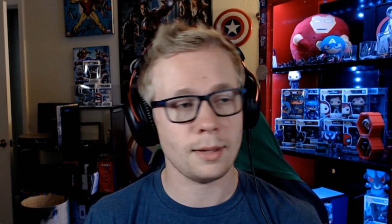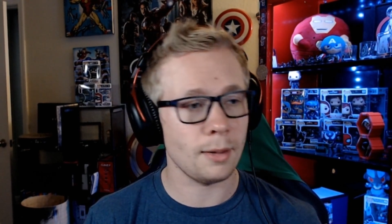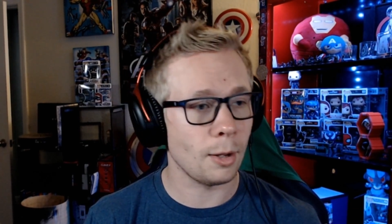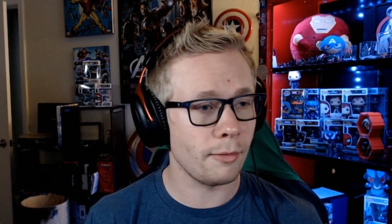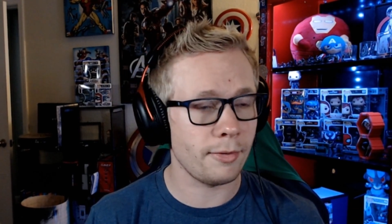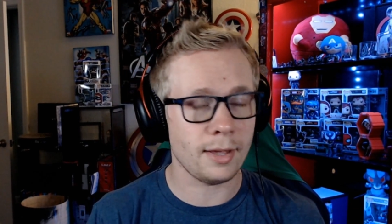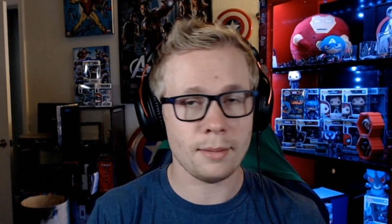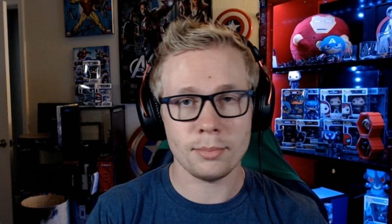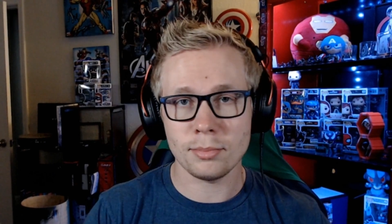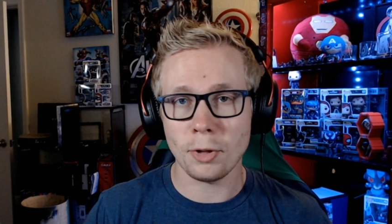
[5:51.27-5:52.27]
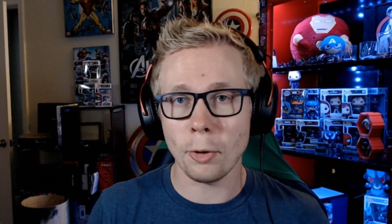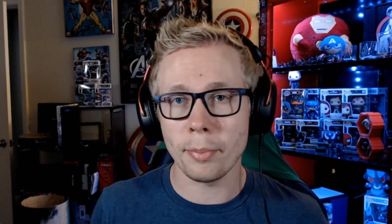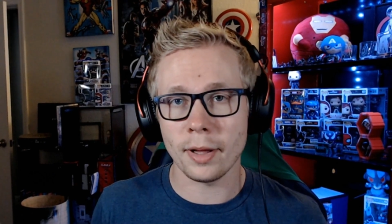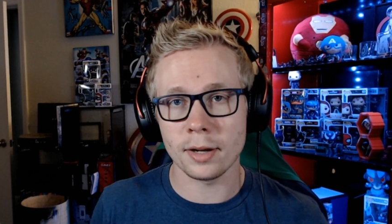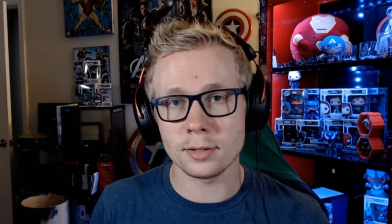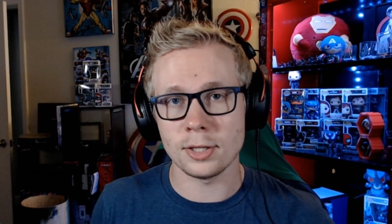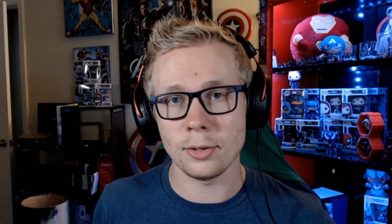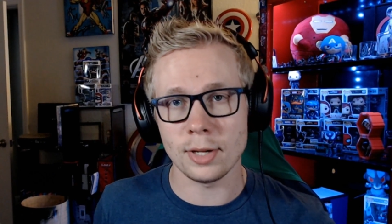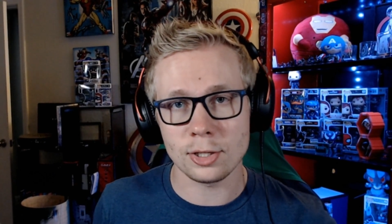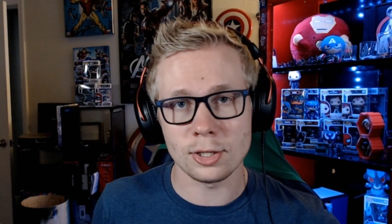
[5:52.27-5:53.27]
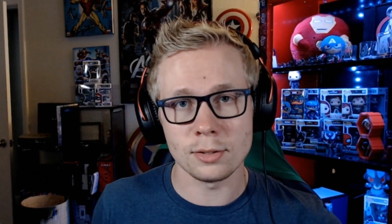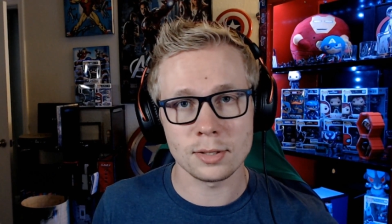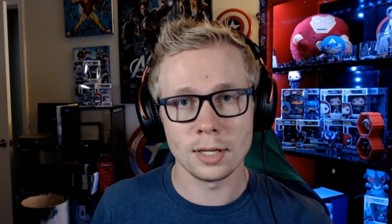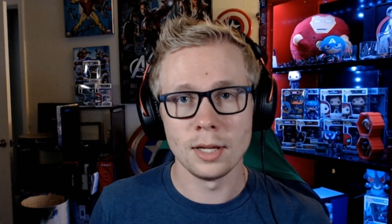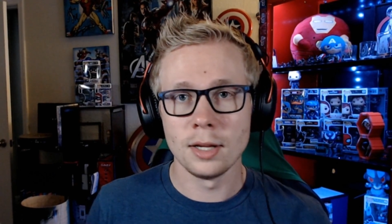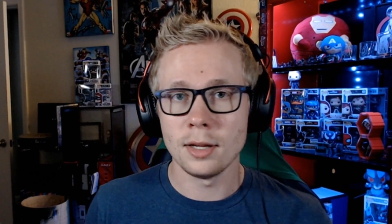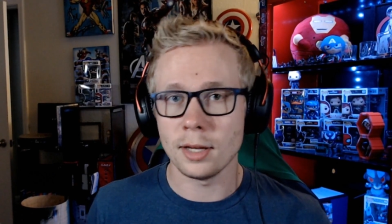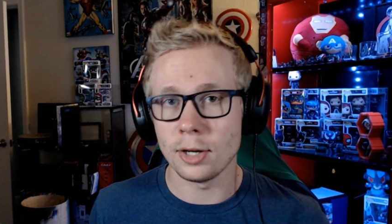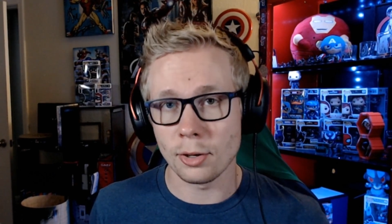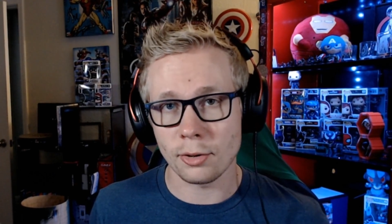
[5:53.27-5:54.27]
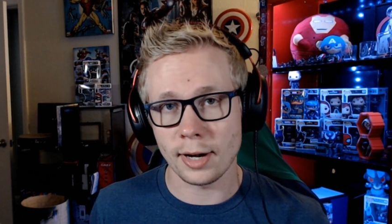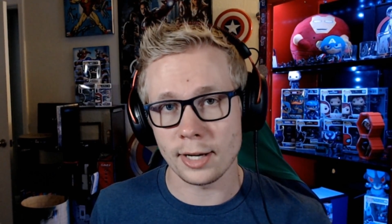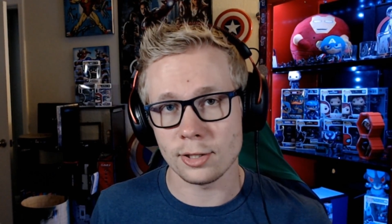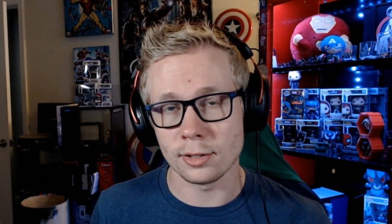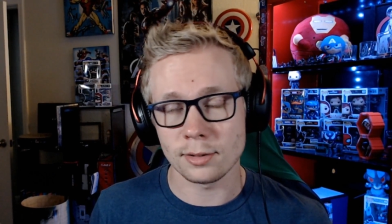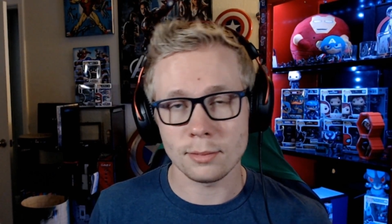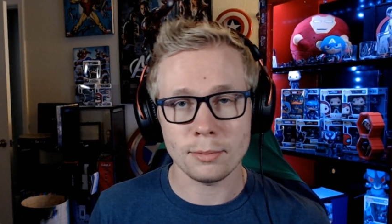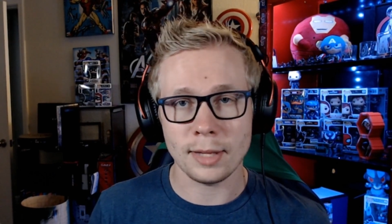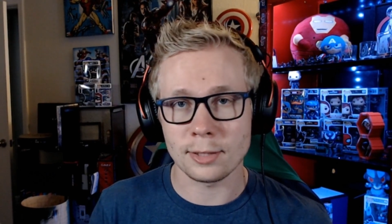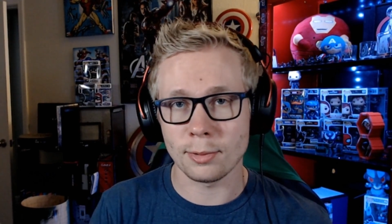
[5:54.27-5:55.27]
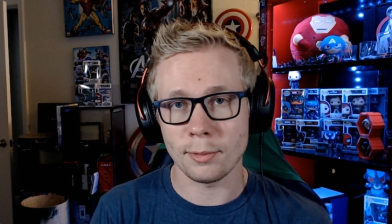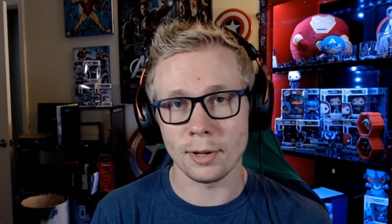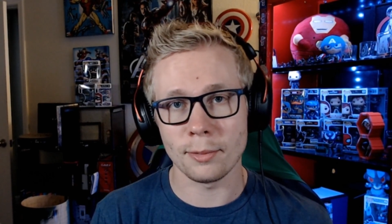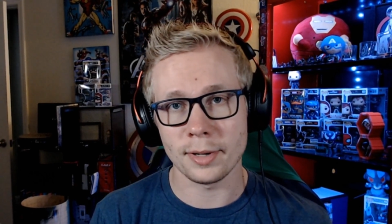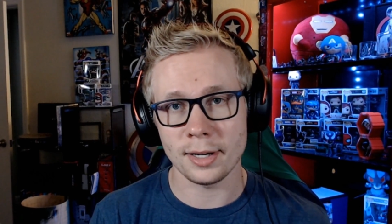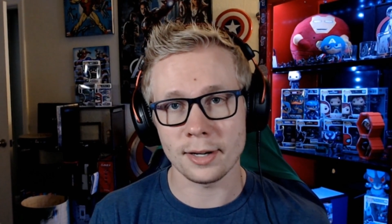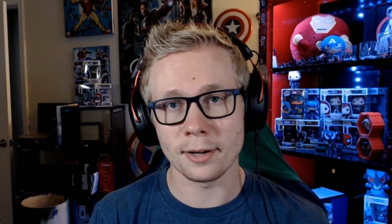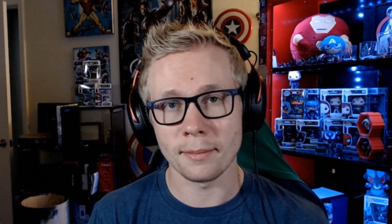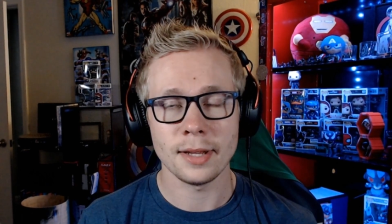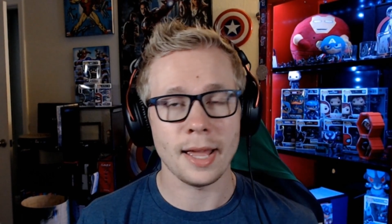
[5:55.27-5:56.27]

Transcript: hopefully no bugs, no issues, no crashes. That's what we all want to hear.